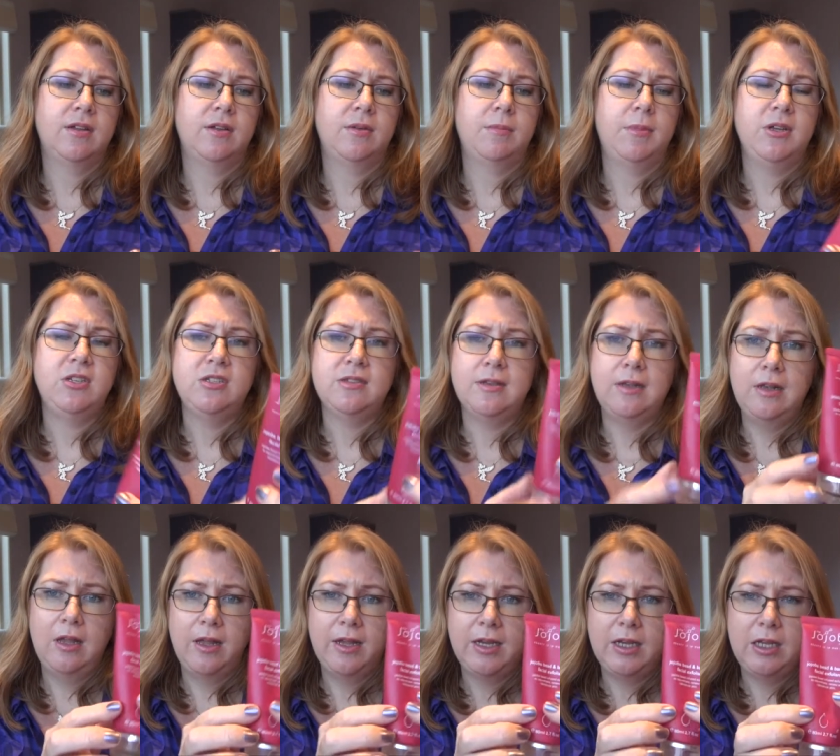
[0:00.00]
much as I
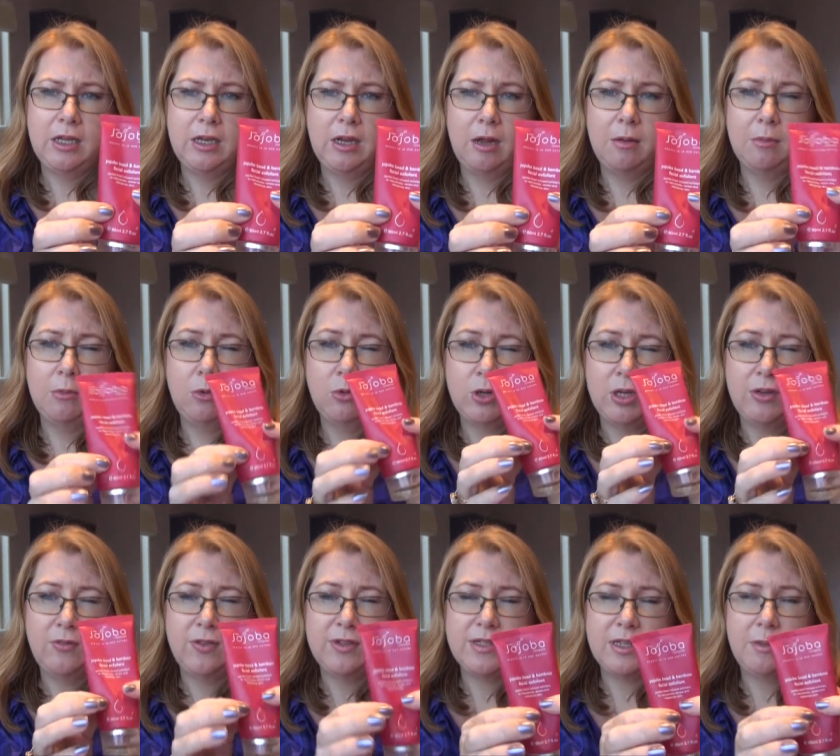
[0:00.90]
like it, I'm
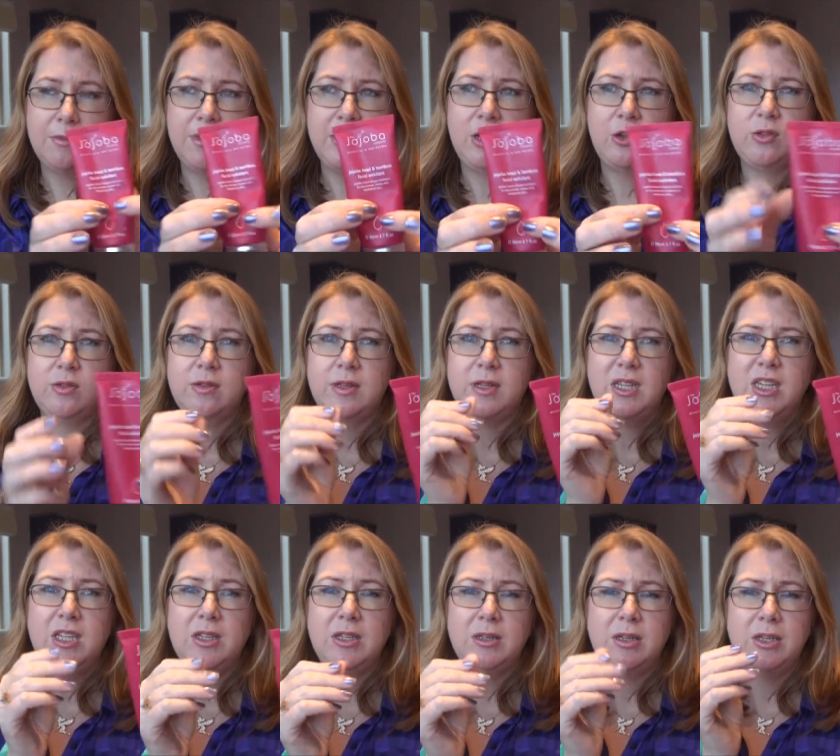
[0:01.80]
looking for something else
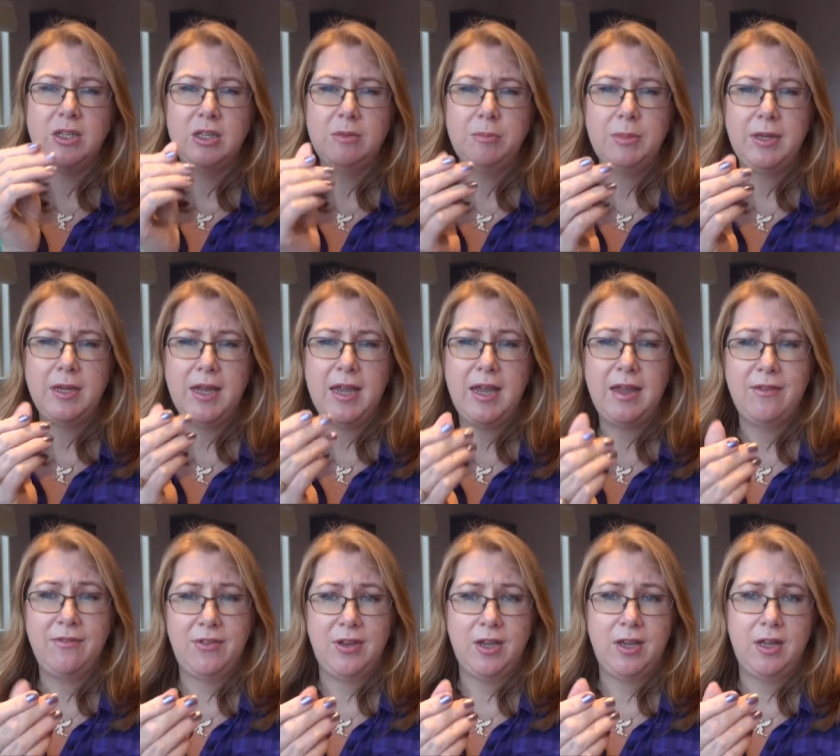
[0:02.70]
a little bit
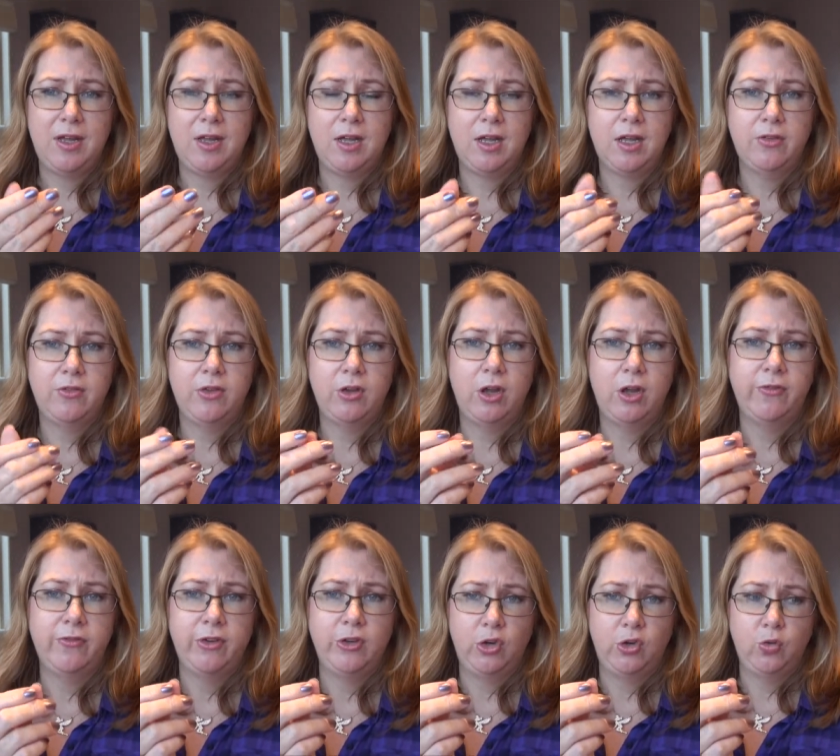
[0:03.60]
heavier of a,
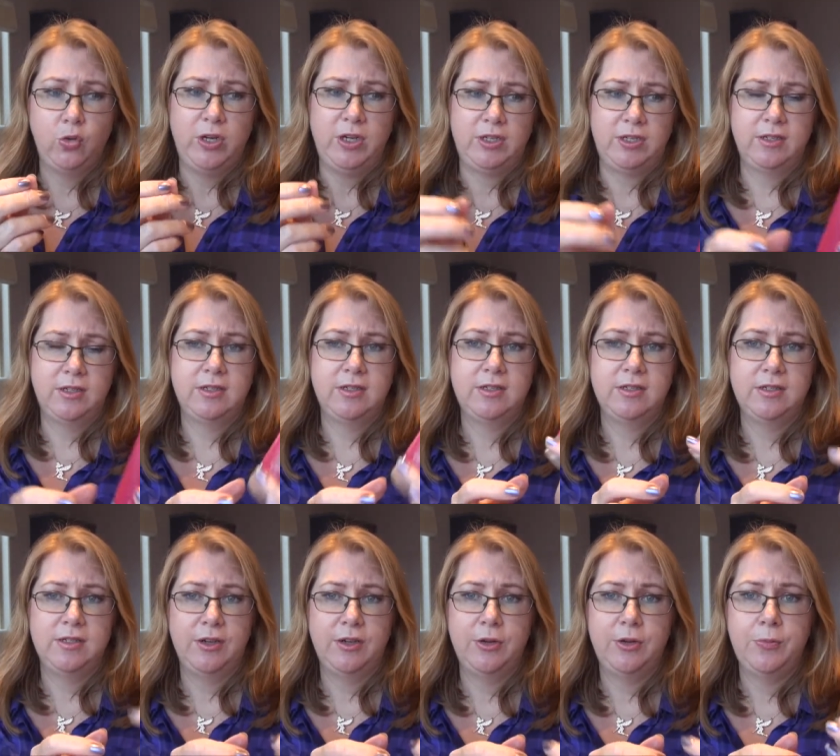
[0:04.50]
of a grit.
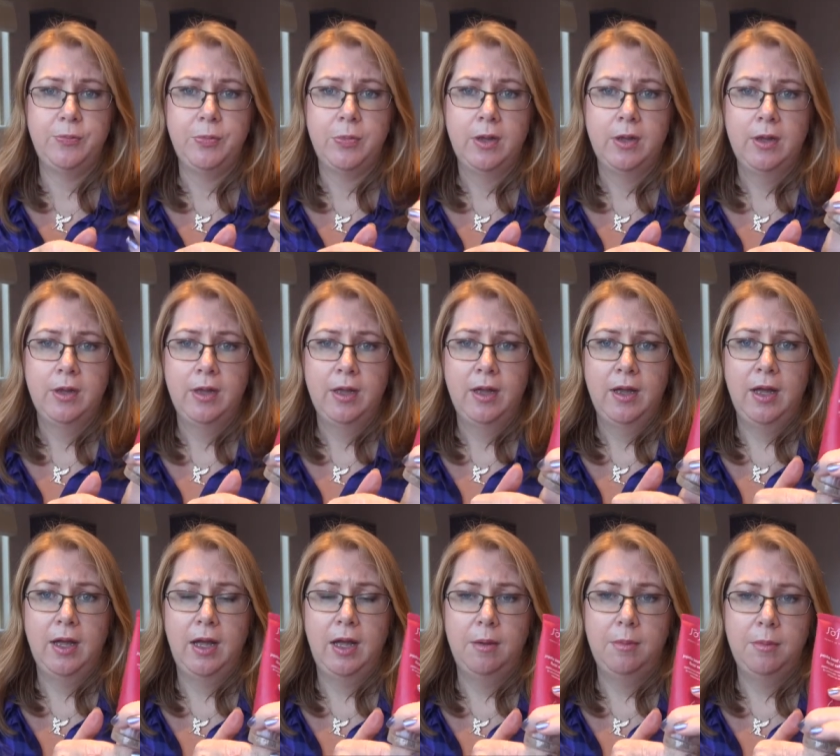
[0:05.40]
So,
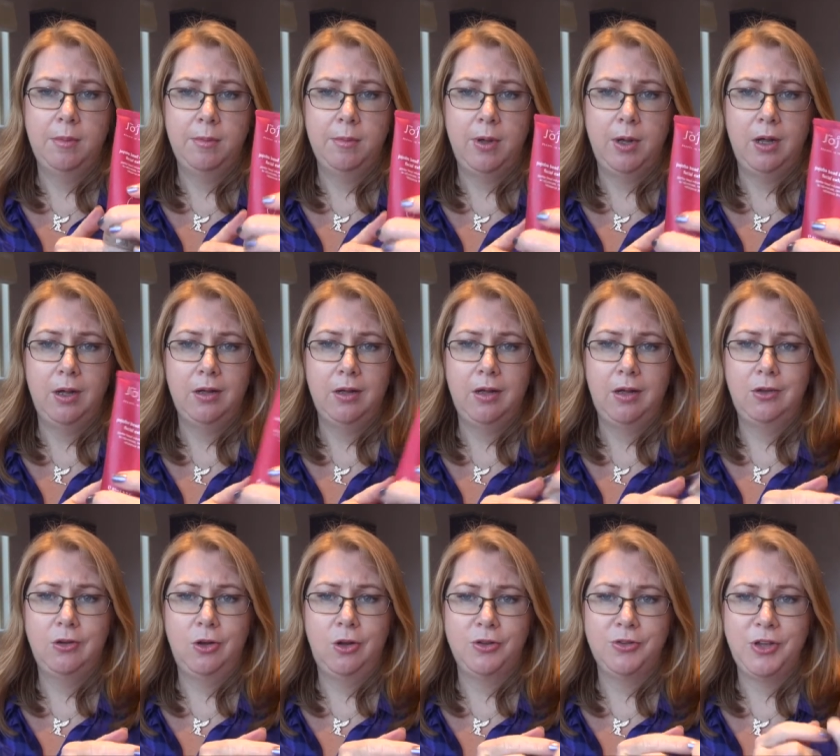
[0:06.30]
um,
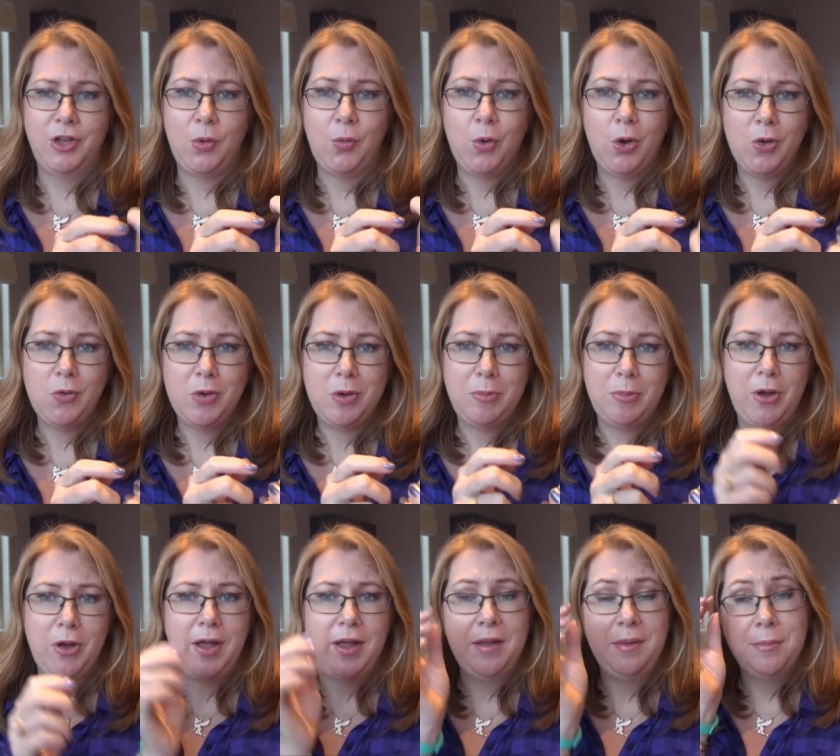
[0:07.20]
not saying I won't
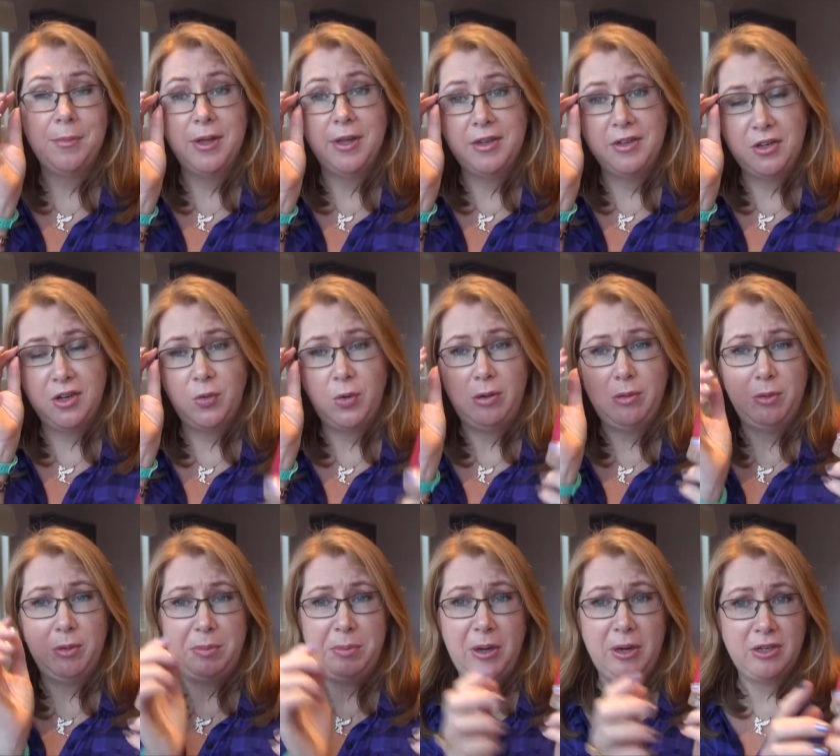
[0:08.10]
rebuy it, but I won't
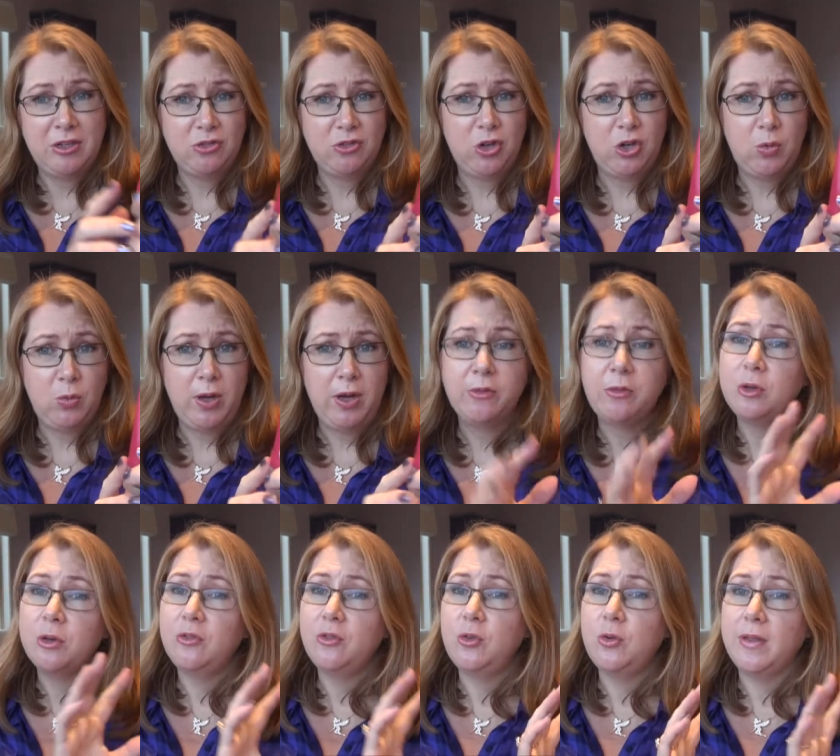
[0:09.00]
rebuy it straight away. I've
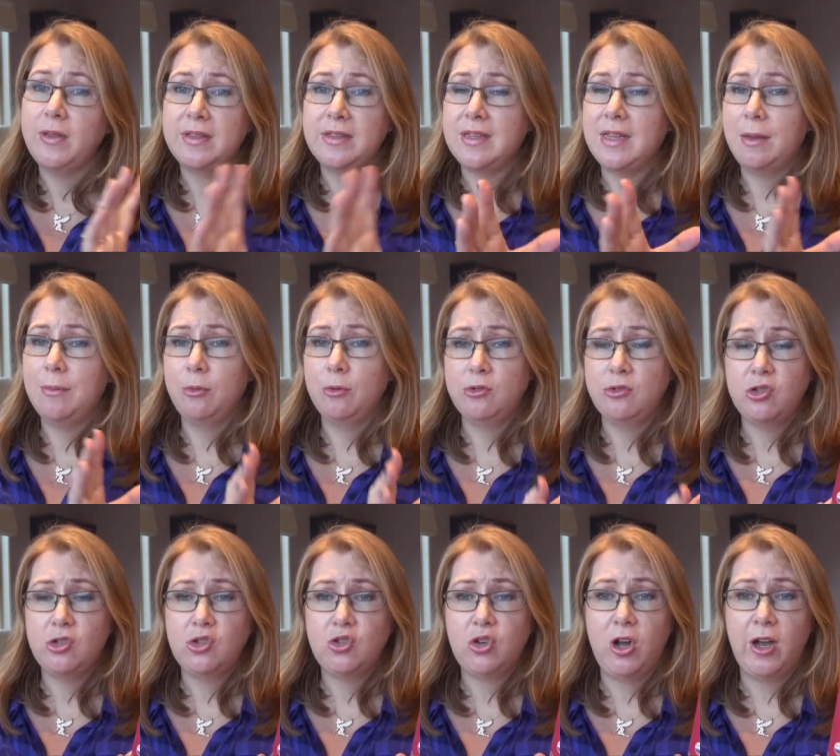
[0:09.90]
got a few other samples
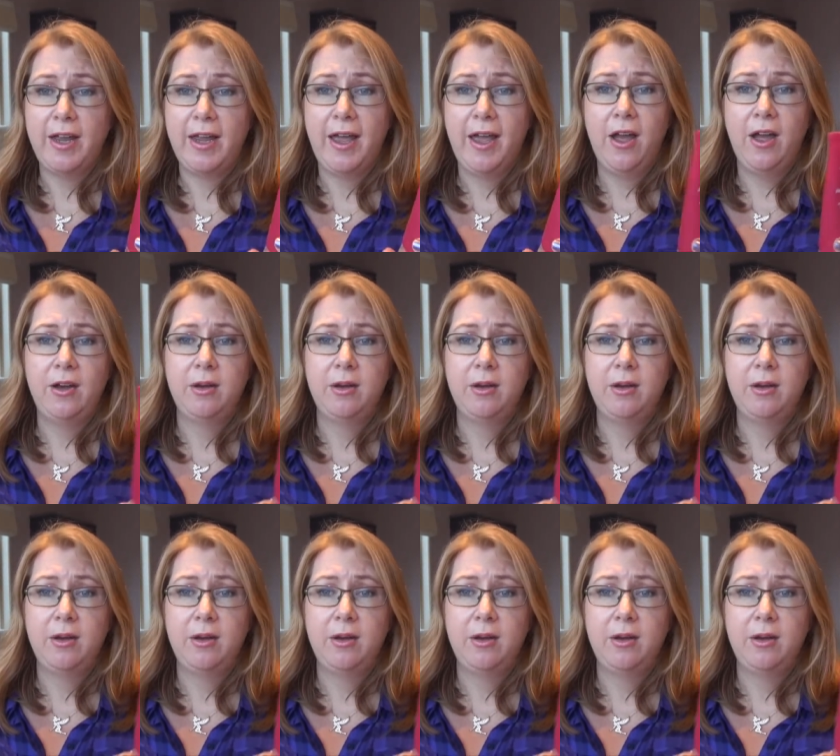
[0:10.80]
to try out,